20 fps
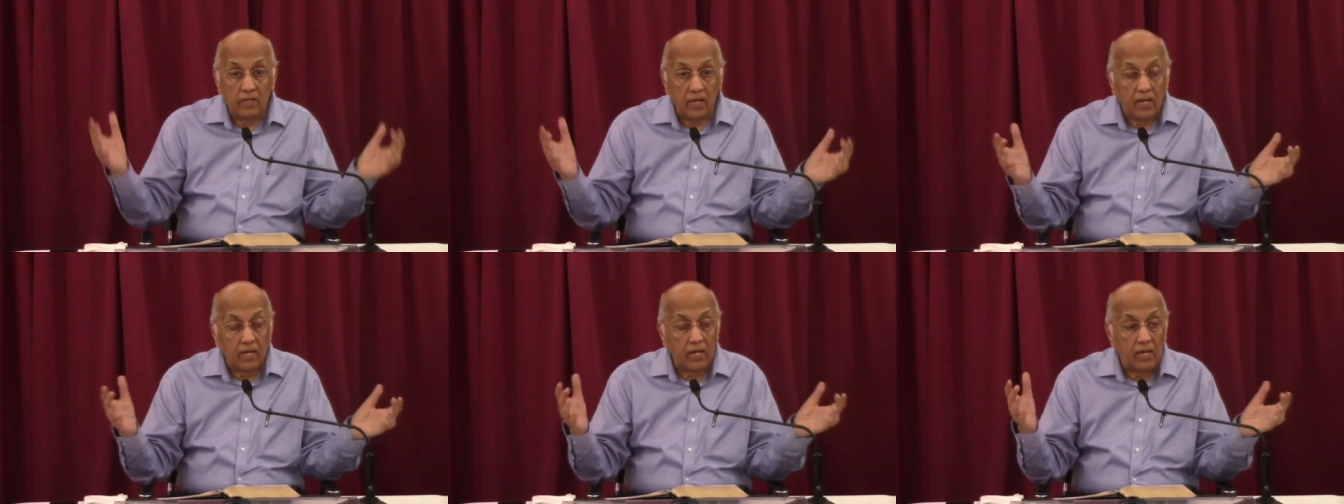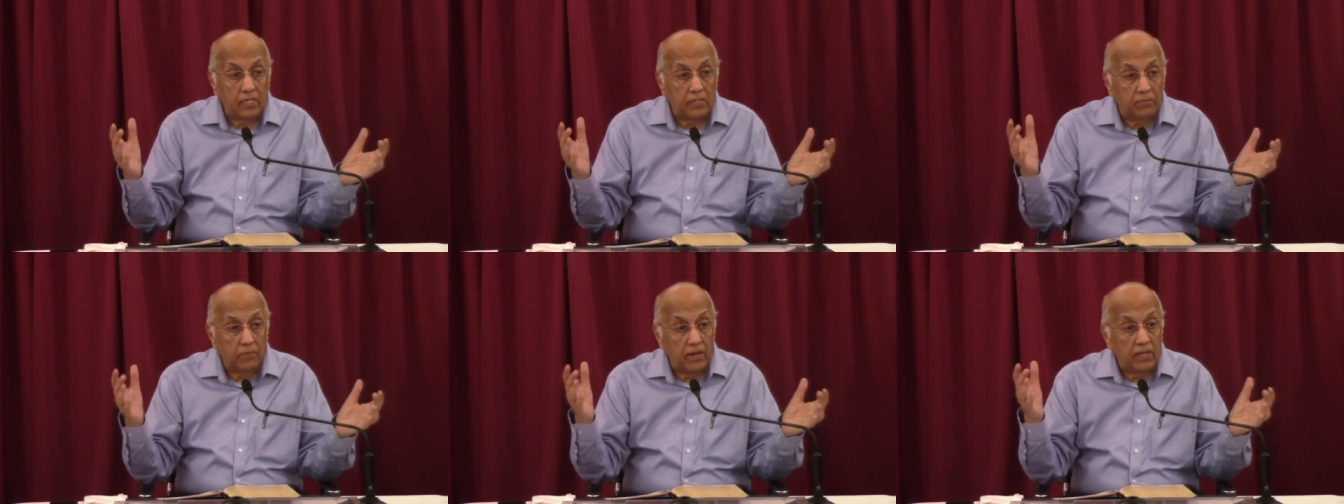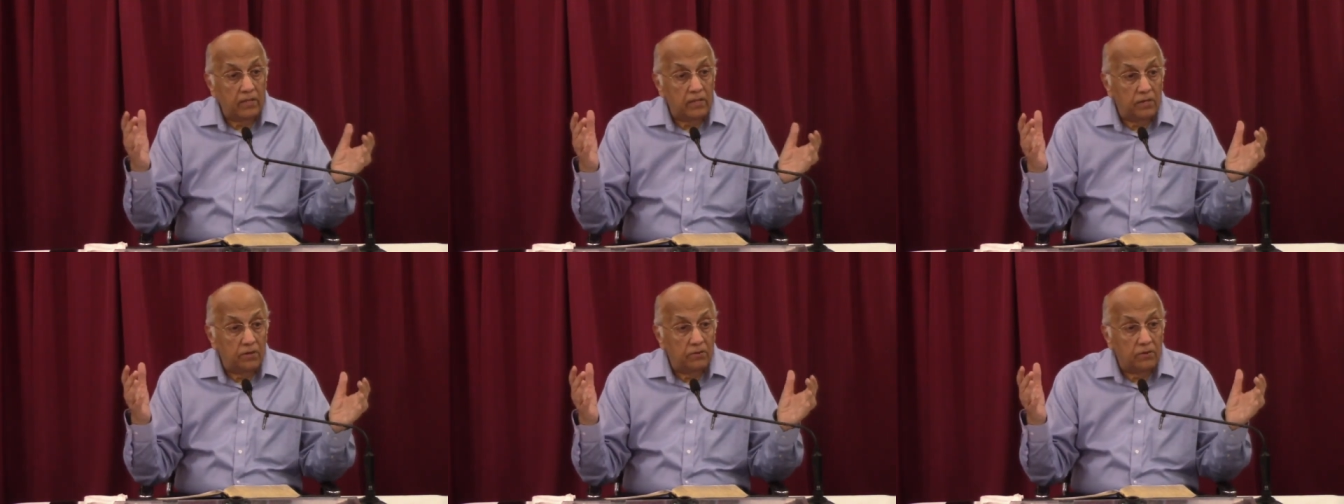They can
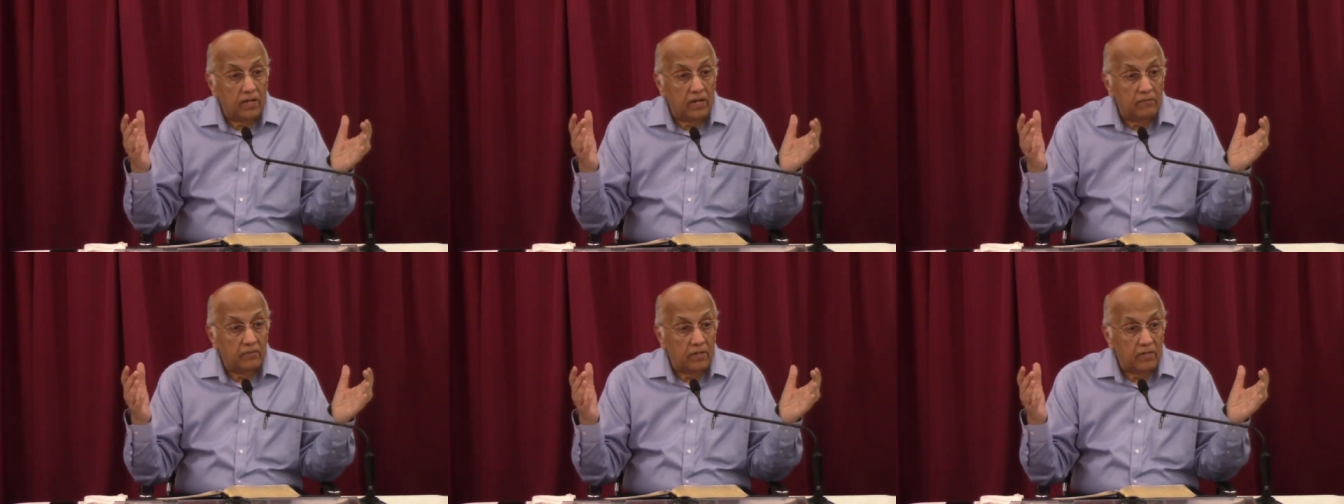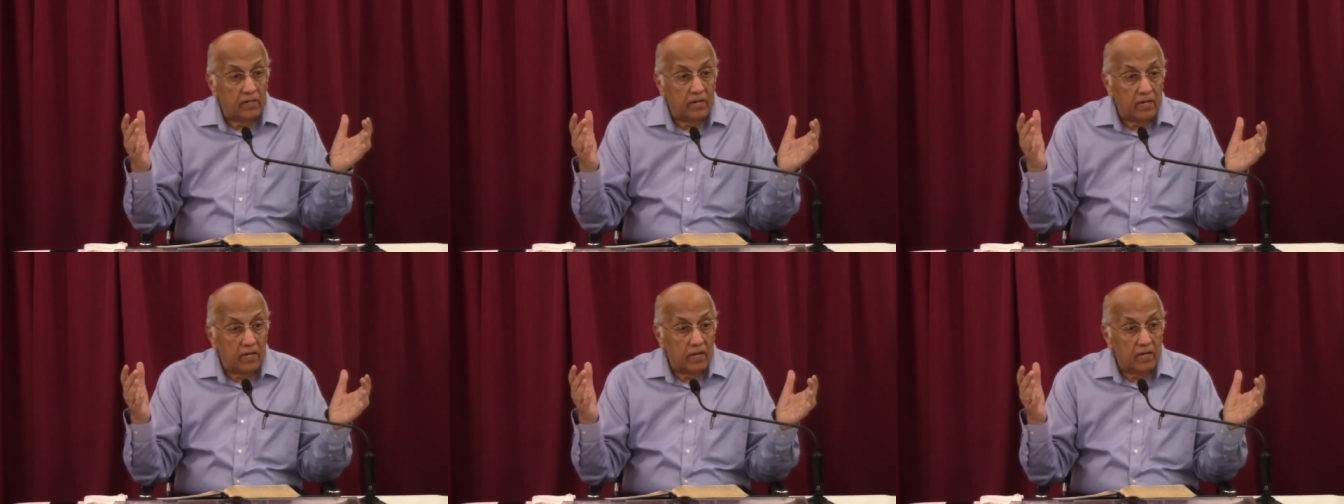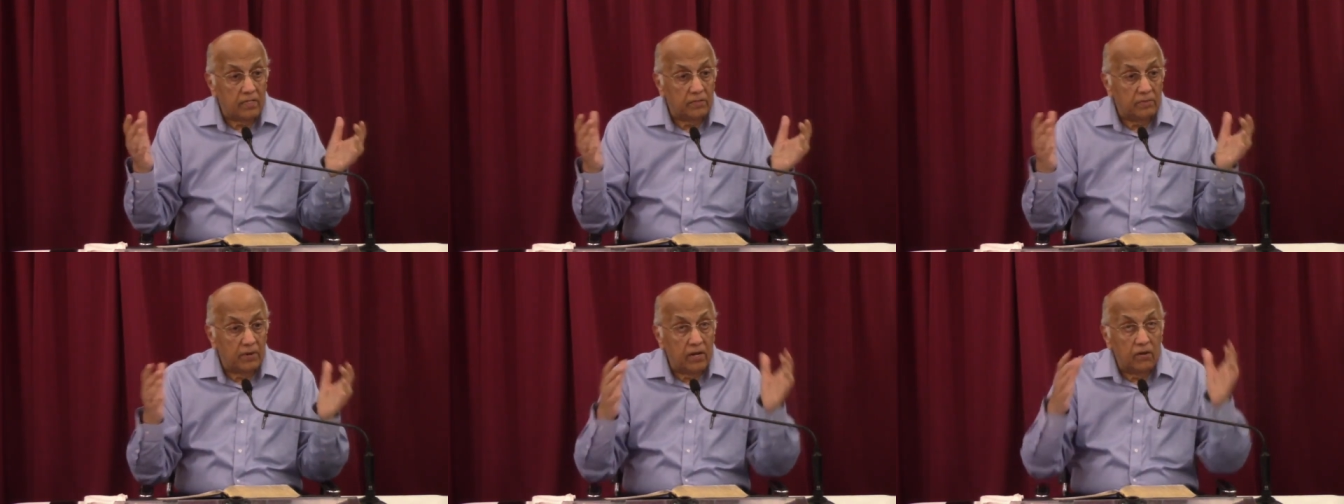explain the new covenant, they can
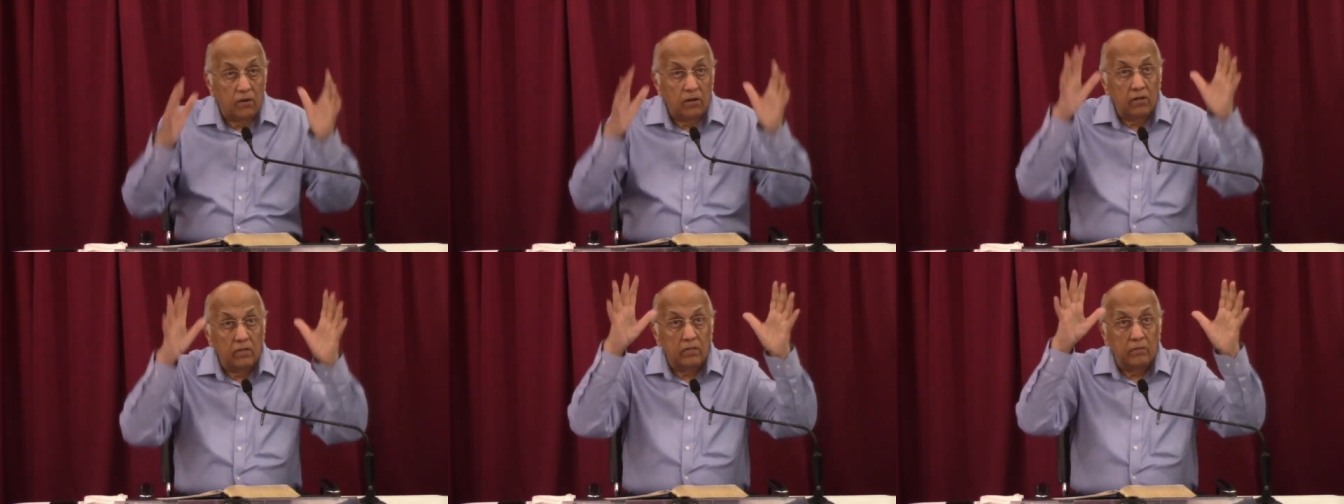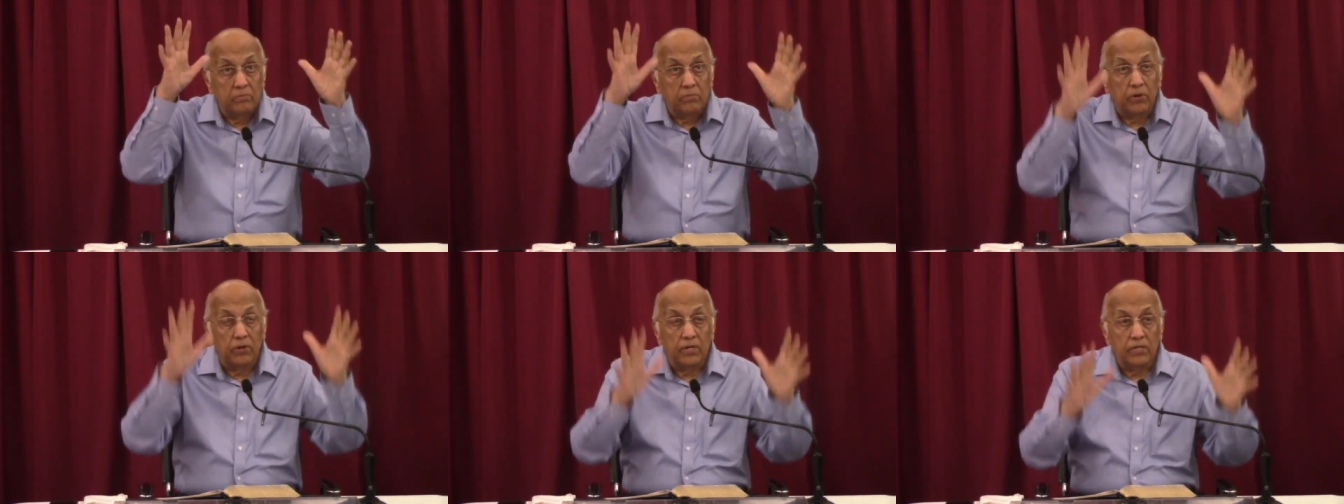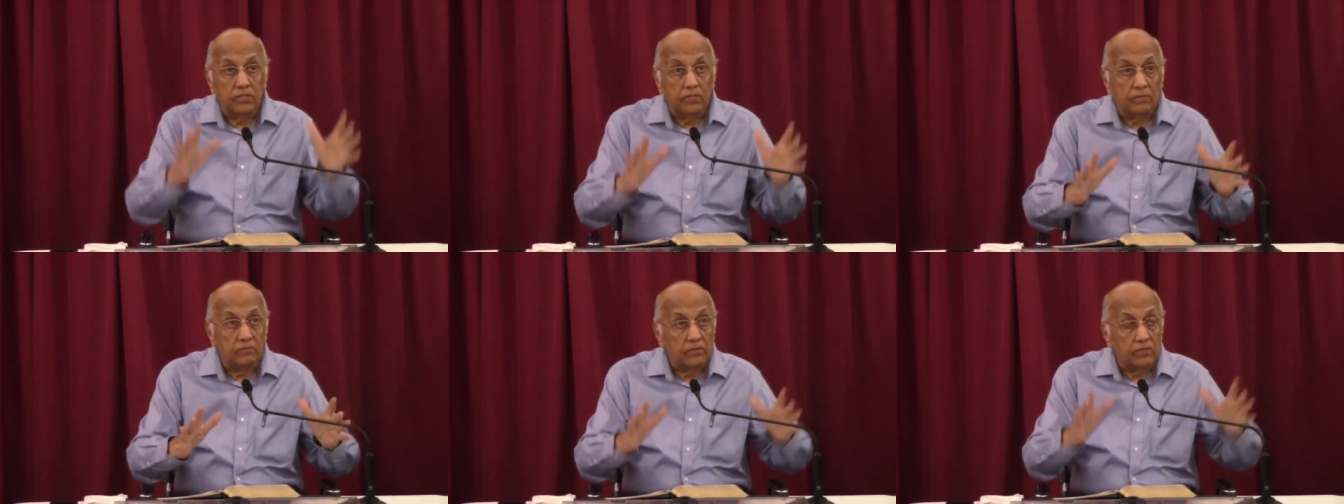explain all the
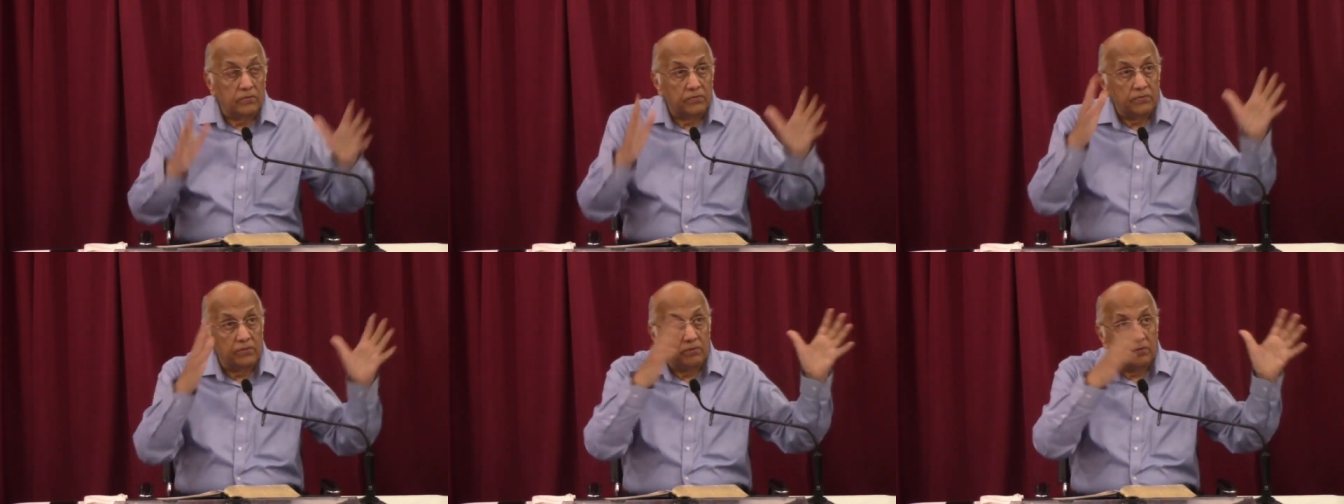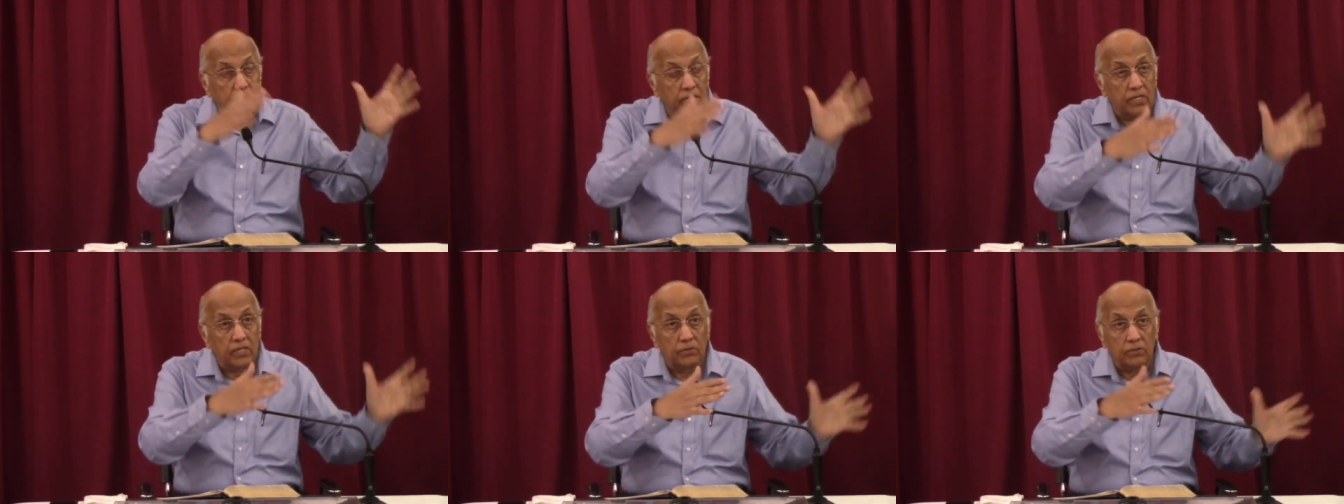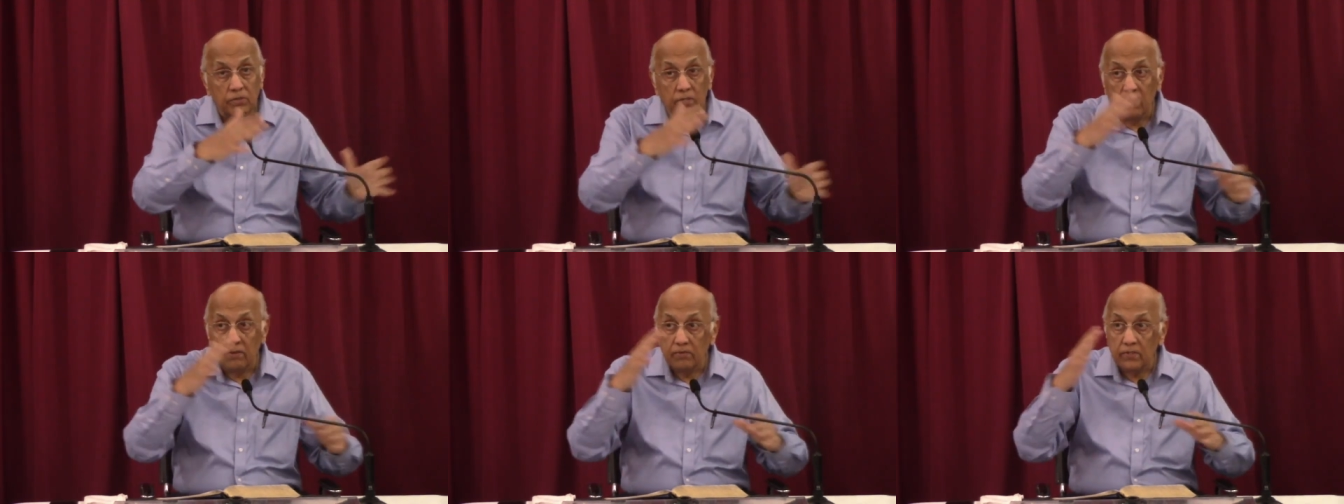points of difference between
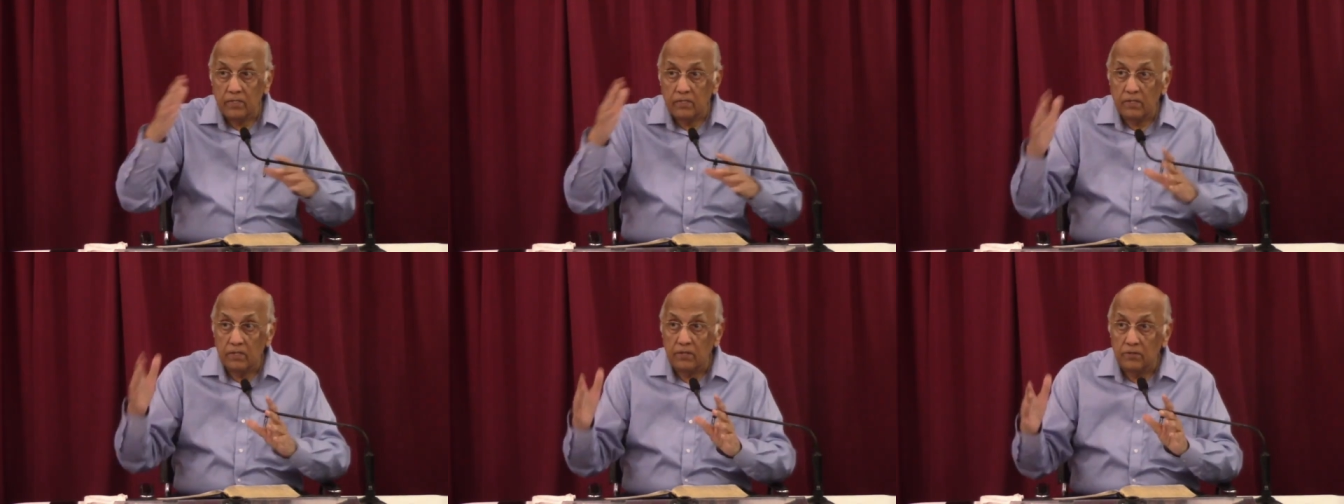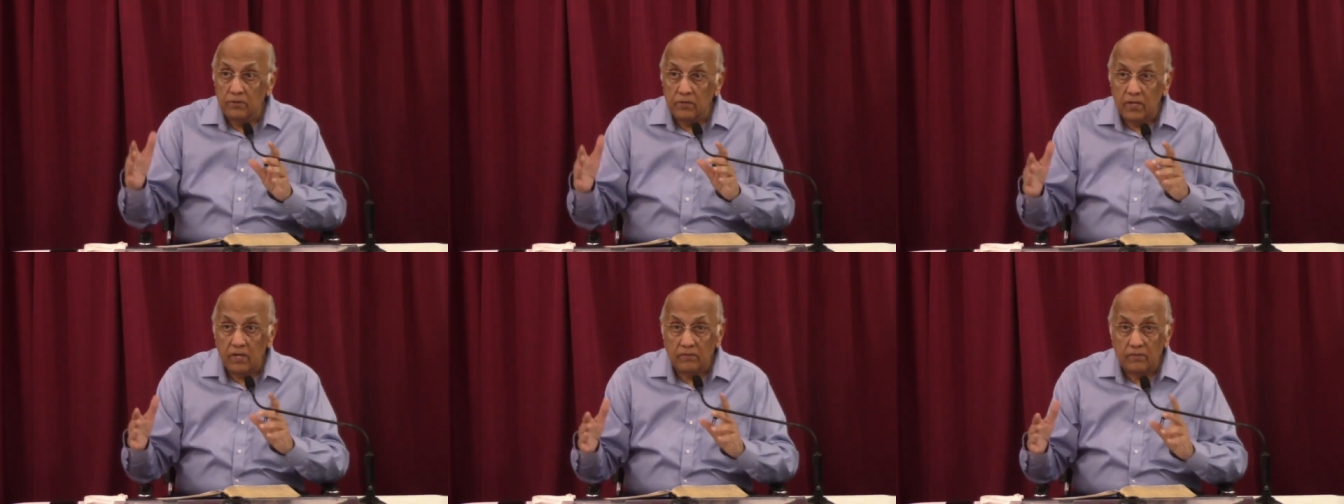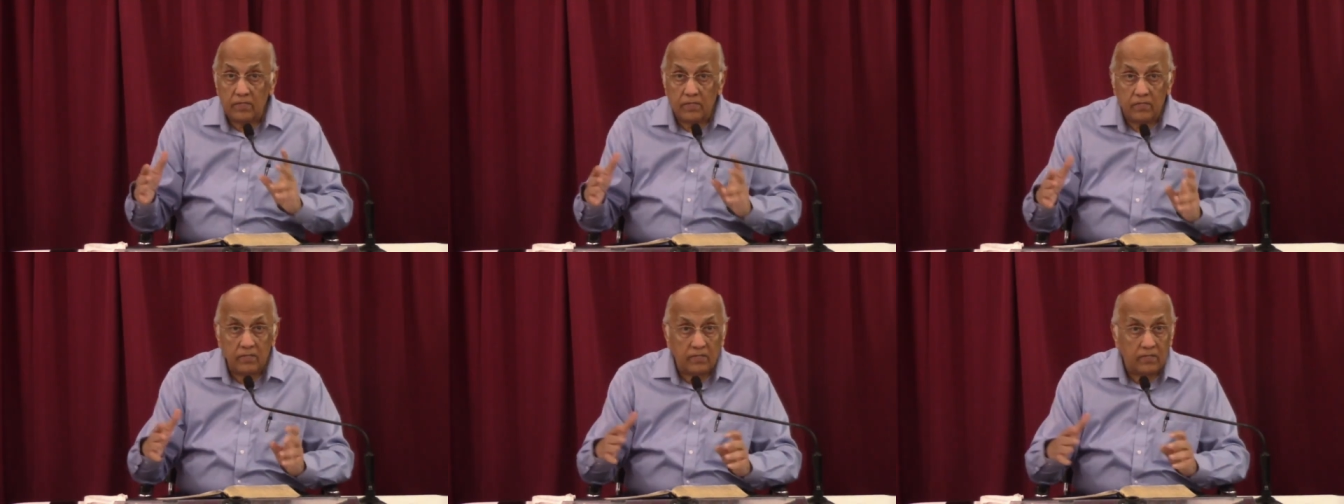old covenant and new
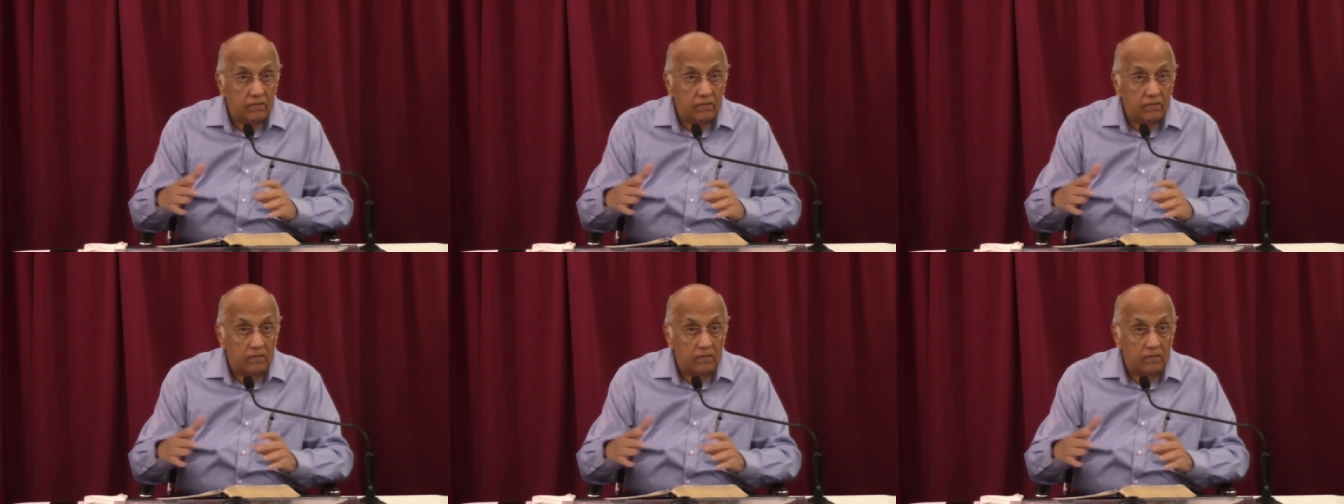covenant